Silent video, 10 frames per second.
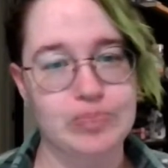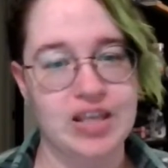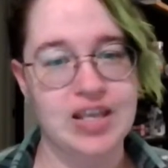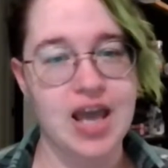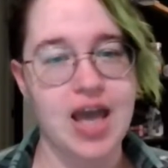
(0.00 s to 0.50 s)

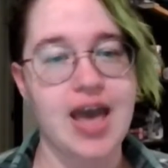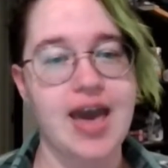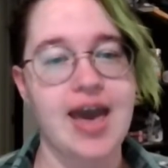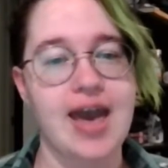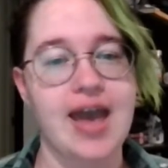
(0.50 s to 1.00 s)

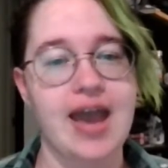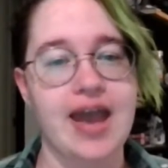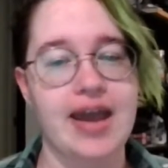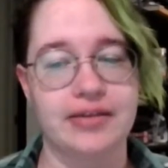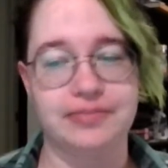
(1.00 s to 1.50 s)

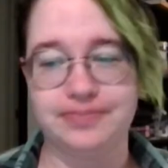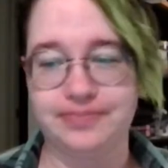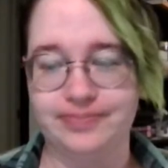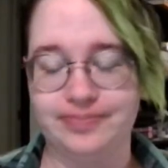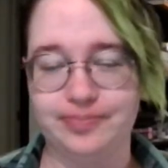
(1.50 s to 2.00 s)
Yay.
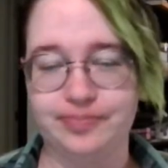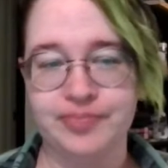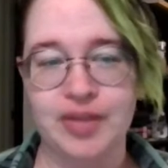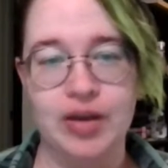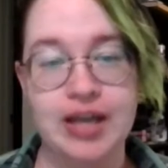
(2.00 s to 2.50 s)

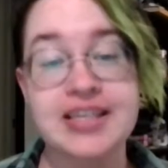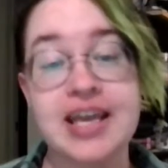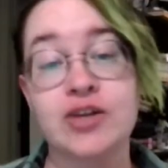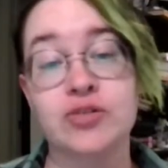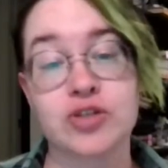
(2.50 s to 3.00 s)
It's
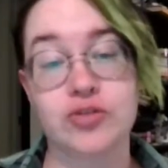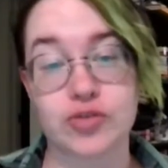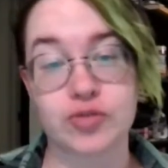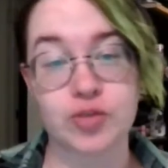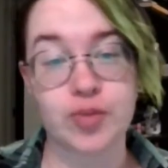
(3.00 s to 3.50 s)
8:02,
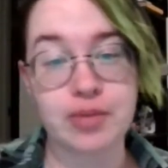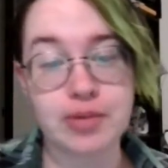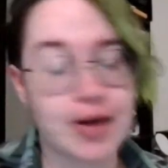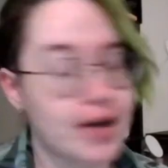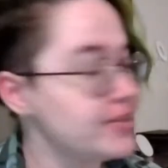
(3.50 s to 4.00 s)
so we should
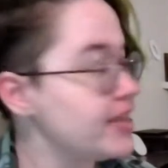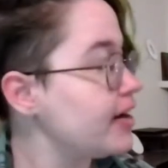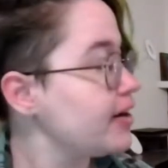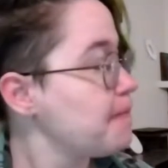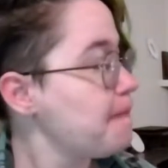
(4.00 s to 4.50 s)
probably pause
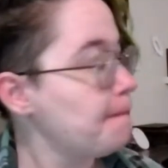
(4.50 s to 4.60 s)
there.